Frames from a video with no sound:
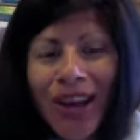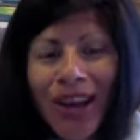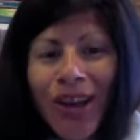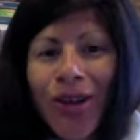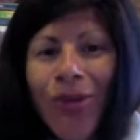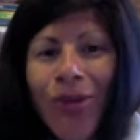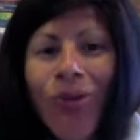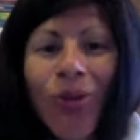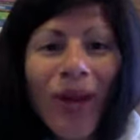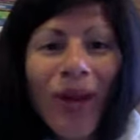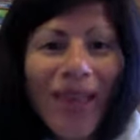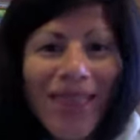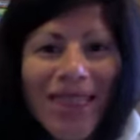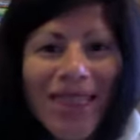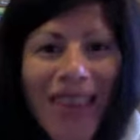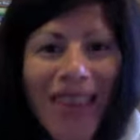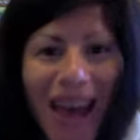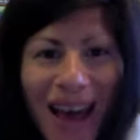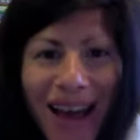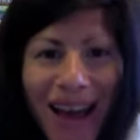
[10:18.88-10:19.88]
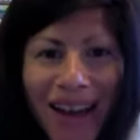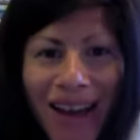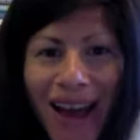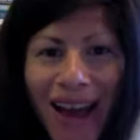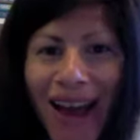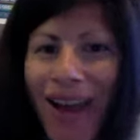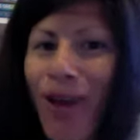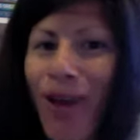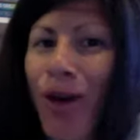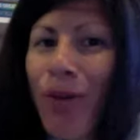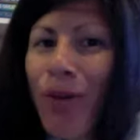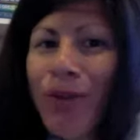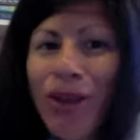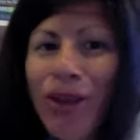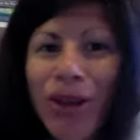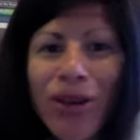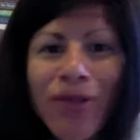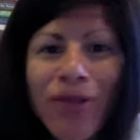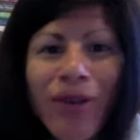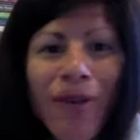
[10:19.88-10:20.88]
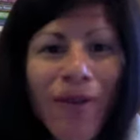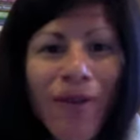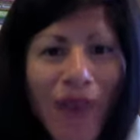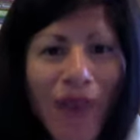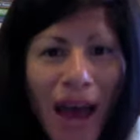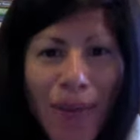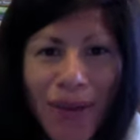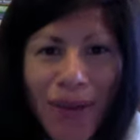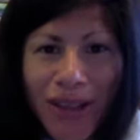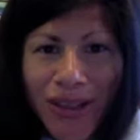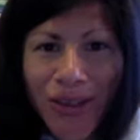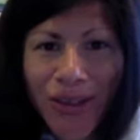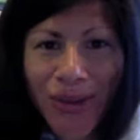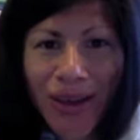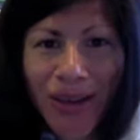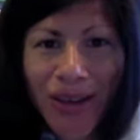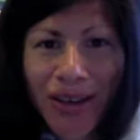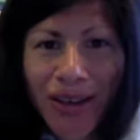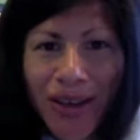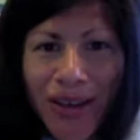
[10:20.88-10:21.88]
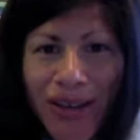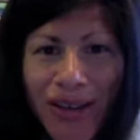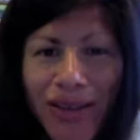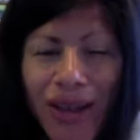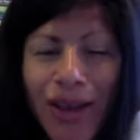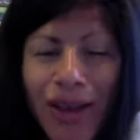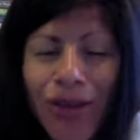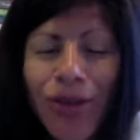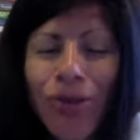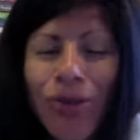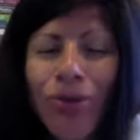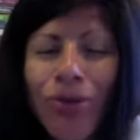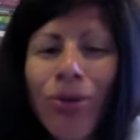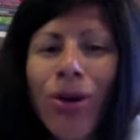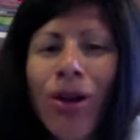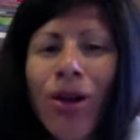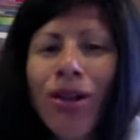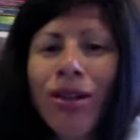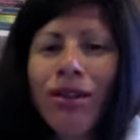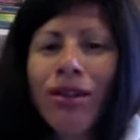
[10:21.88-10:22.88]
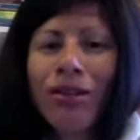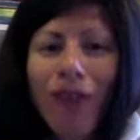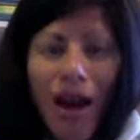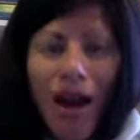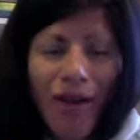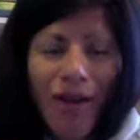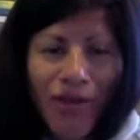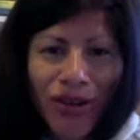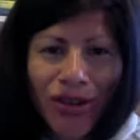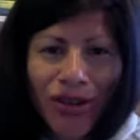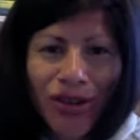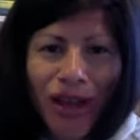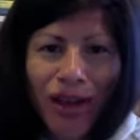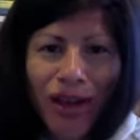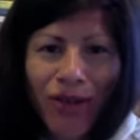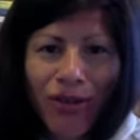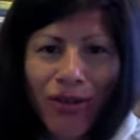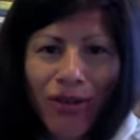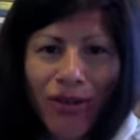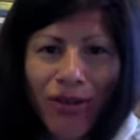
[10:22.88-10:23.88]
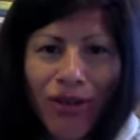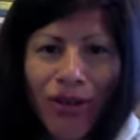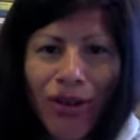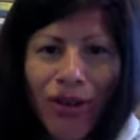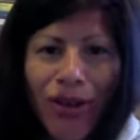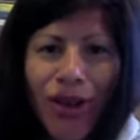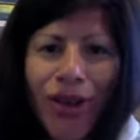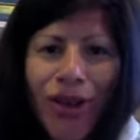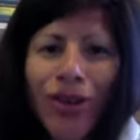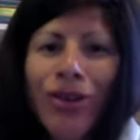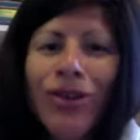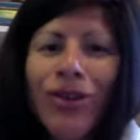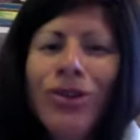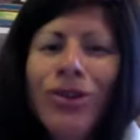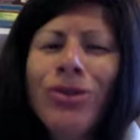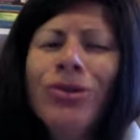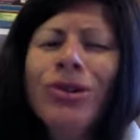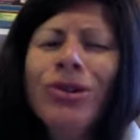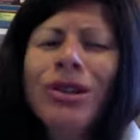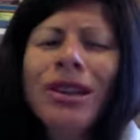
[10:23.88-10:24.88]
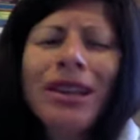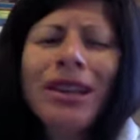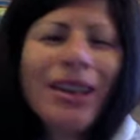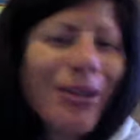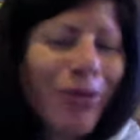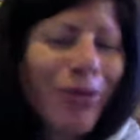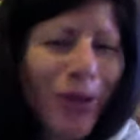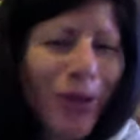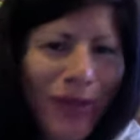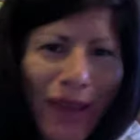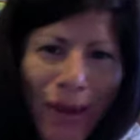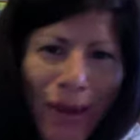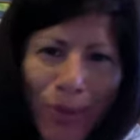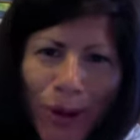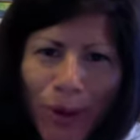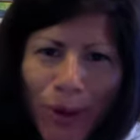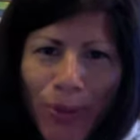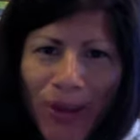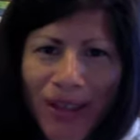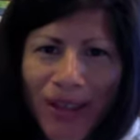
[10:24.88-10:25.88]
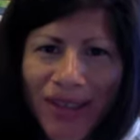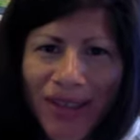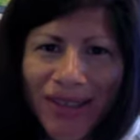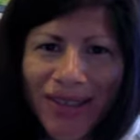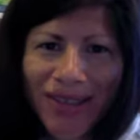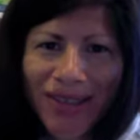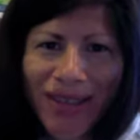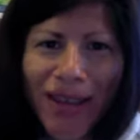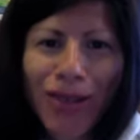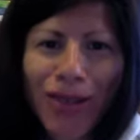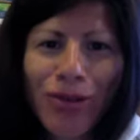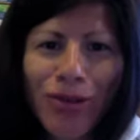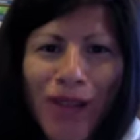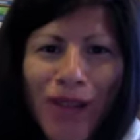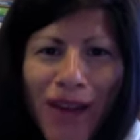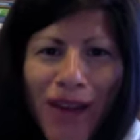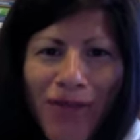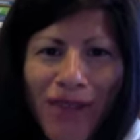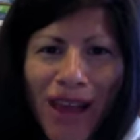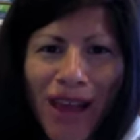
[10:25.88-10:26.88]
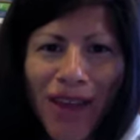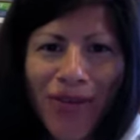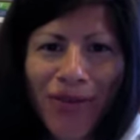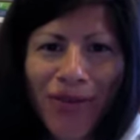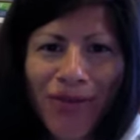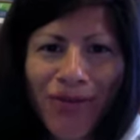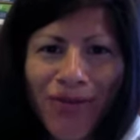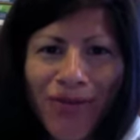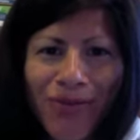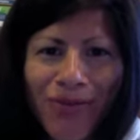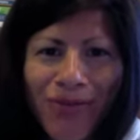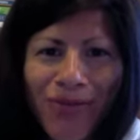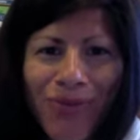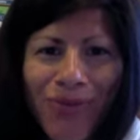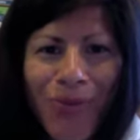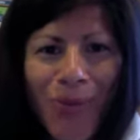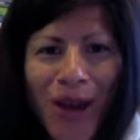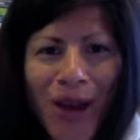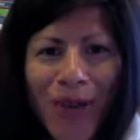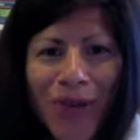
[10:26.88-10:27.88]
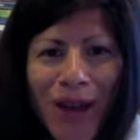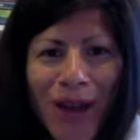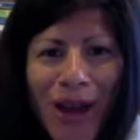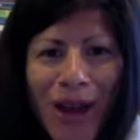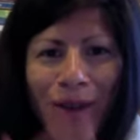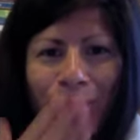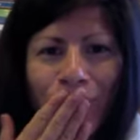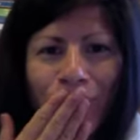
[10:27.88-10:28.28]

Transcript: with that, I hope that you have a fabulous week, that you love yourself, you live with that purpose, and you love life. Bye for now.